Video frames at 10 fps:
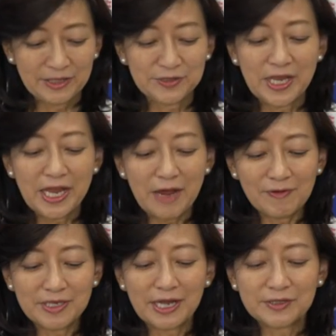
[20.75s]
Today I
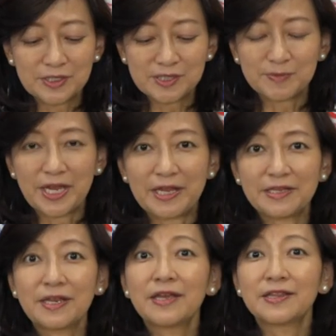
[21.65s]
would like to
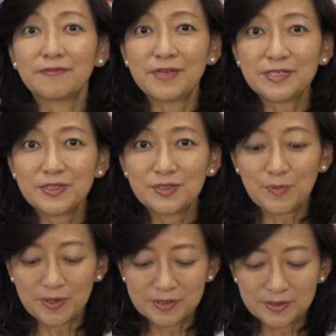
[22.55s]
explain the
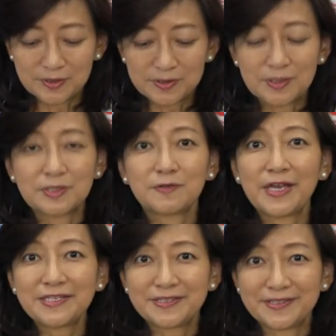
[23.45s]
recent political
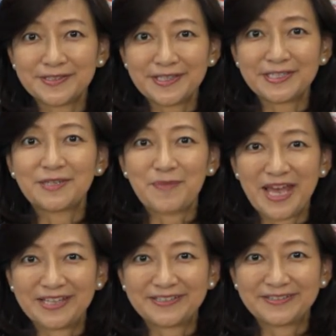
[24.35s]
situation in
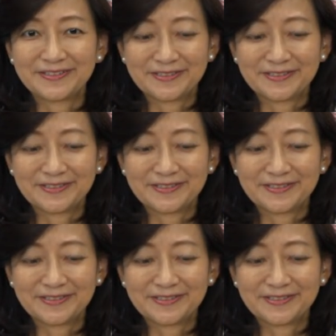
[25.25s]
Japan.